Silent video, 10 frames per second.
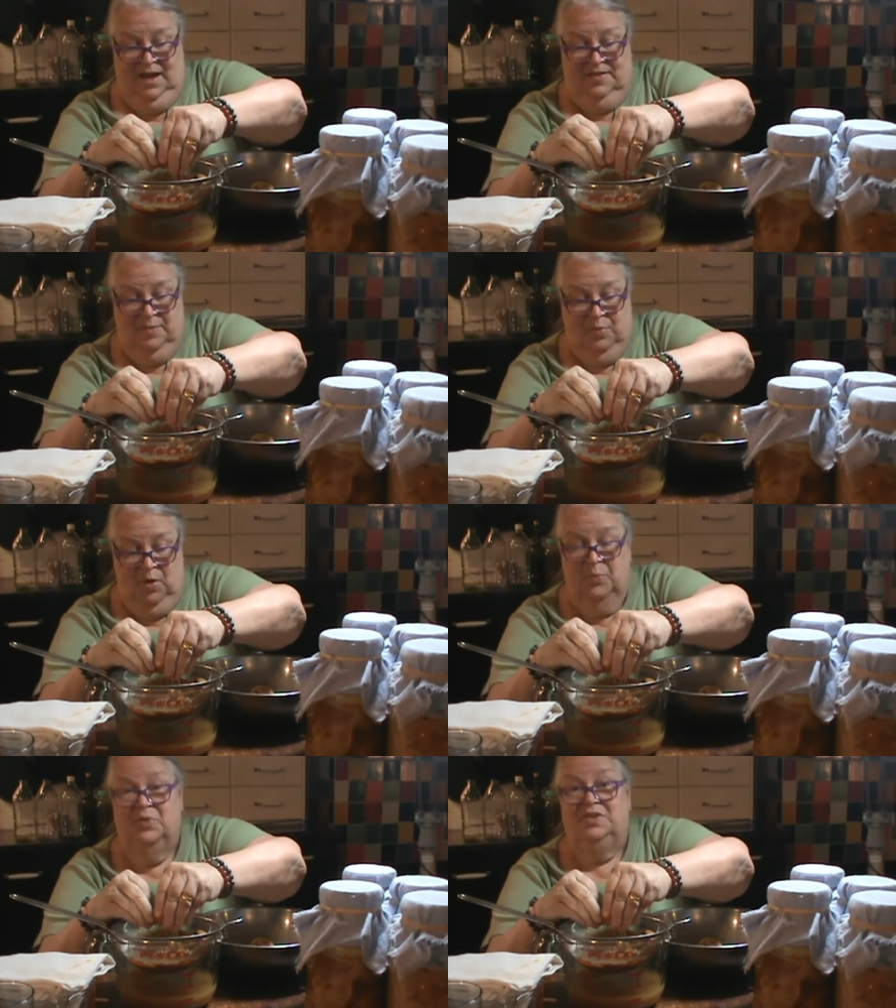the
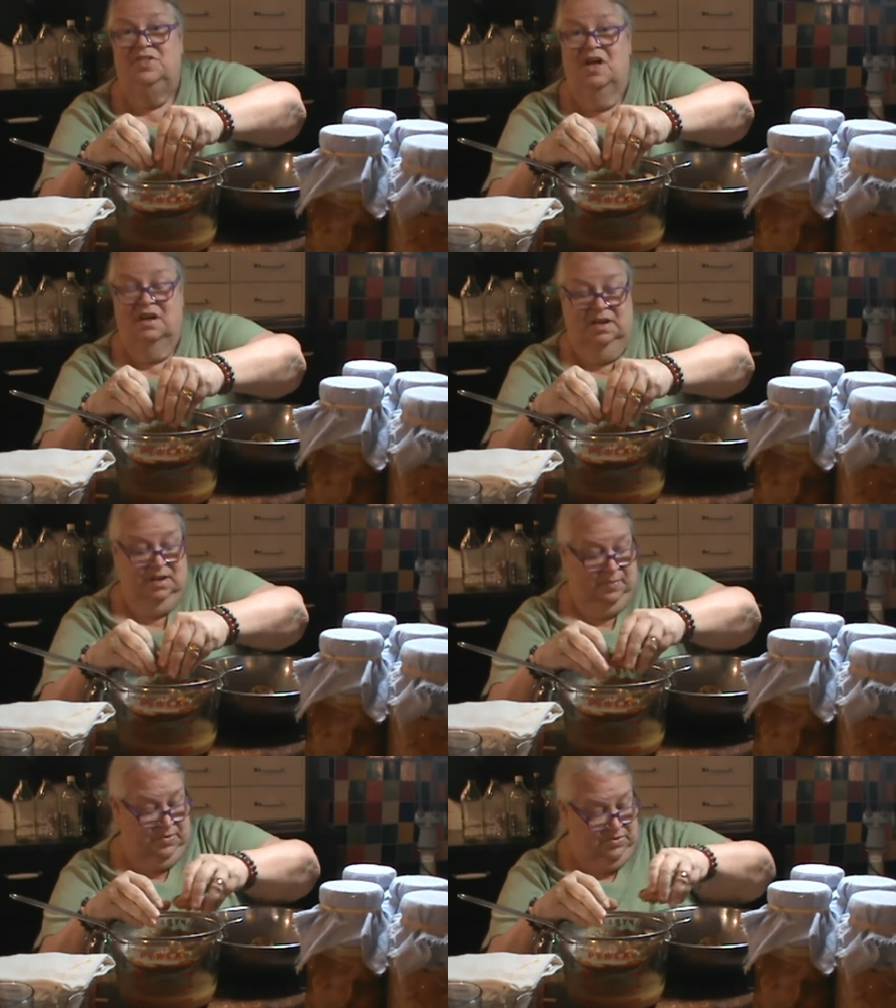pulp would clog it
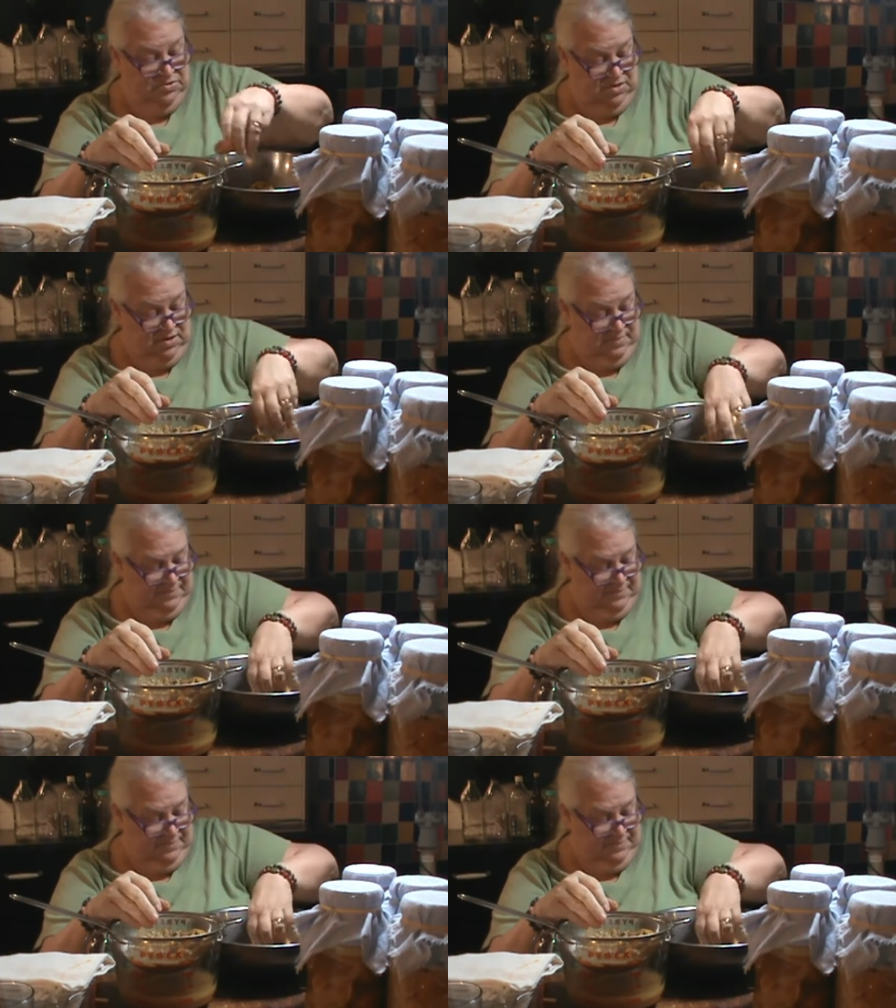up in no time.